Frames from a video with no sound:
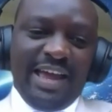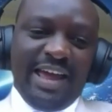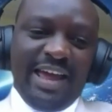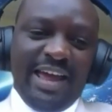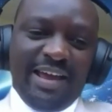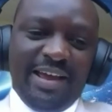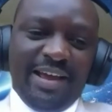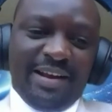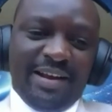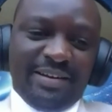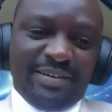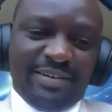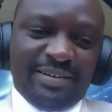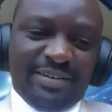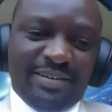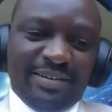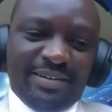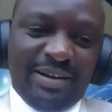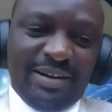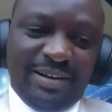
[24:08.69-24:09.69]

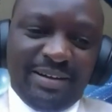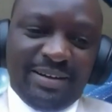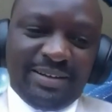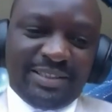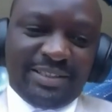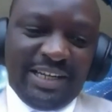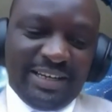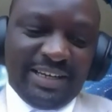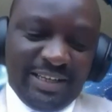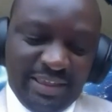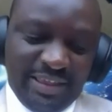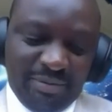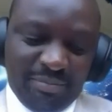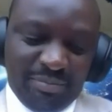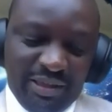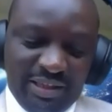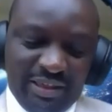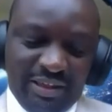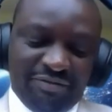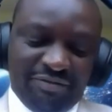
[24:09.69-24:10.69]
and telling
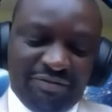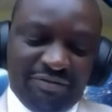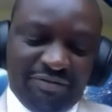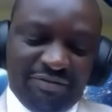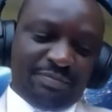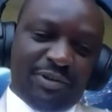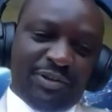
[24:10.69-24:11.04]
them that the first